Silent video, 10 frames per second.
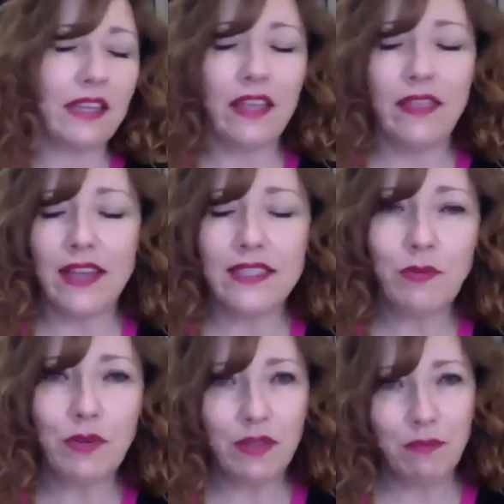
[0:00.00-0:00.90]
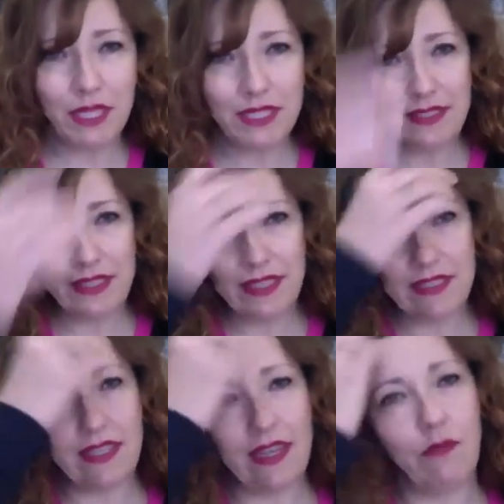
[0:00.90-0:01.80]
And that's one of the biggest things
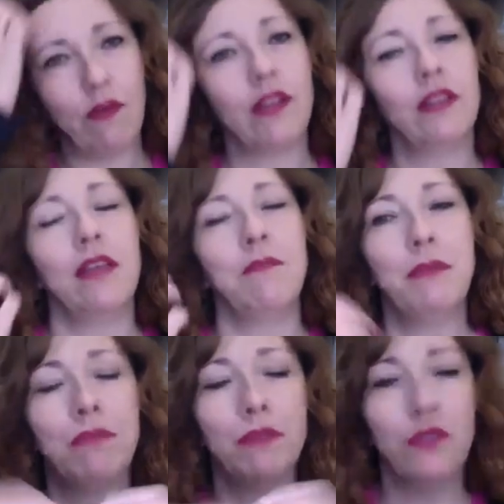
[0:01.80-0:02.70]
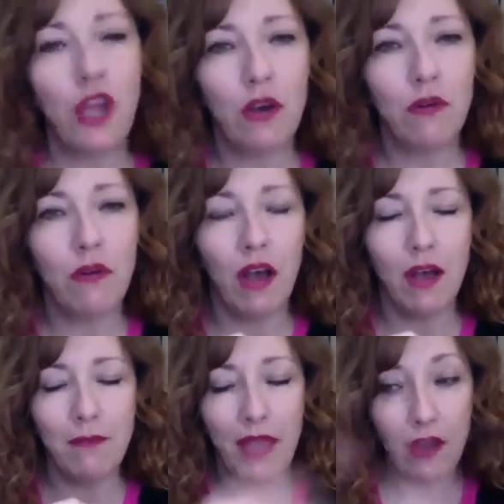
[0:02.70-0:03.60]
that I want to let people
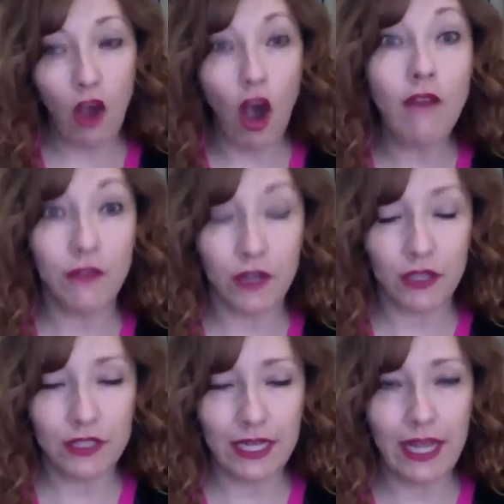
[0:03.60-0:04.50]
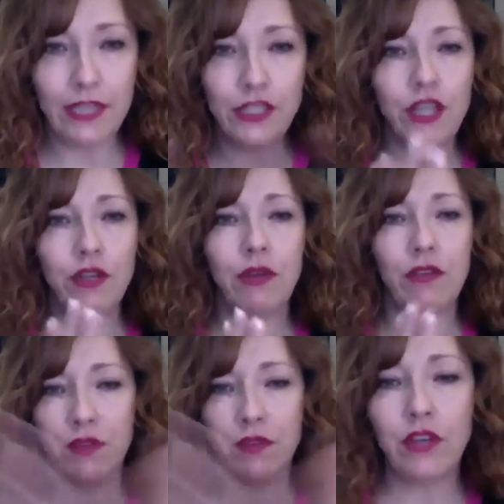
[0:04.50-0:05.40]
know and offer today too.
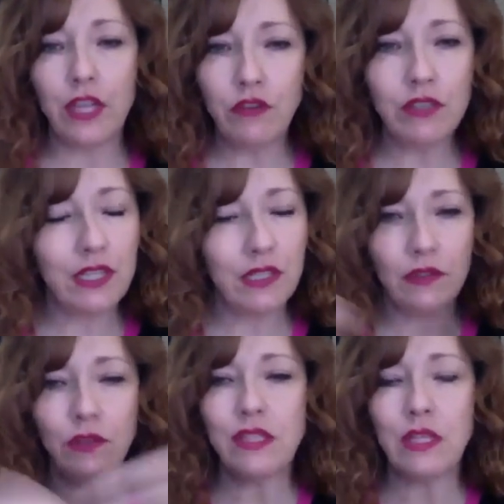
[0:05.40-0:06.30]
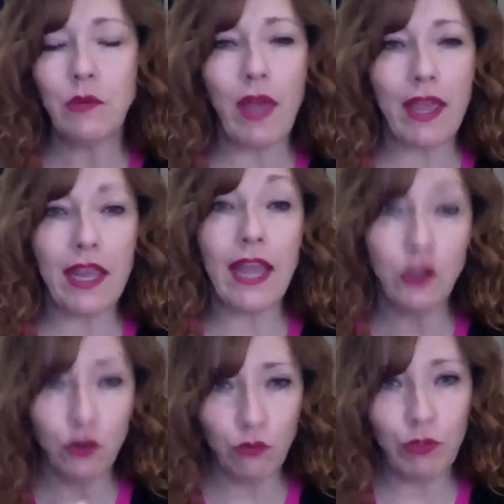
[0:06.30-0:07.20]
If you're interested in losing weight and
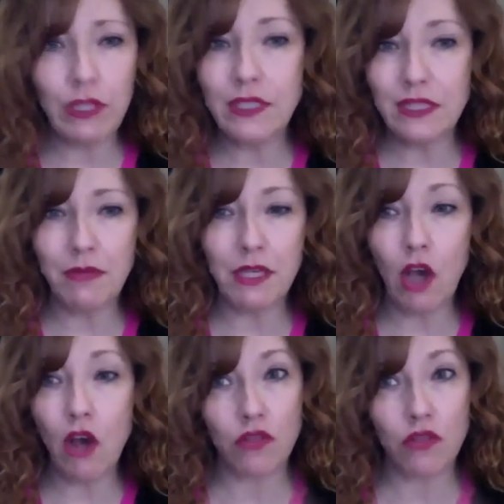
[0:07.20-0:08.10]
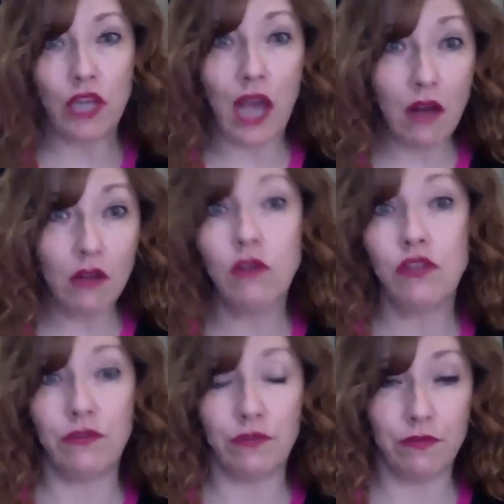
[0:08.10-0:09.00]
you're willing to be coached, I'll
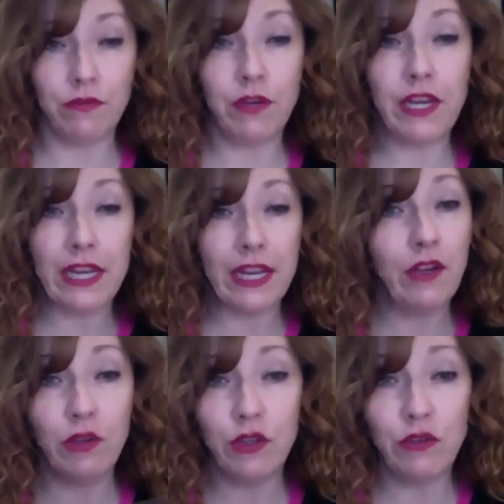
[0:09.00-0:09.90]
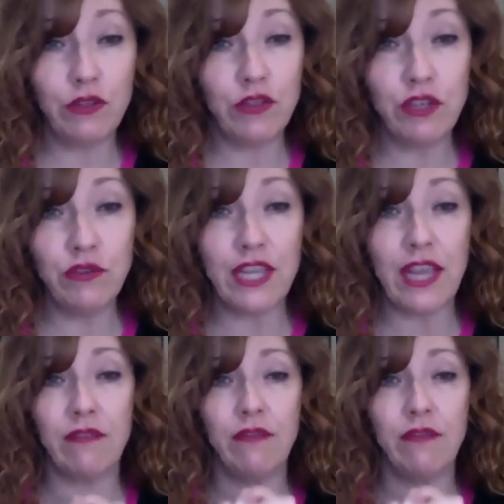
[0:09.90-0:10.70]
coach you for free. And I know you do too, Dave.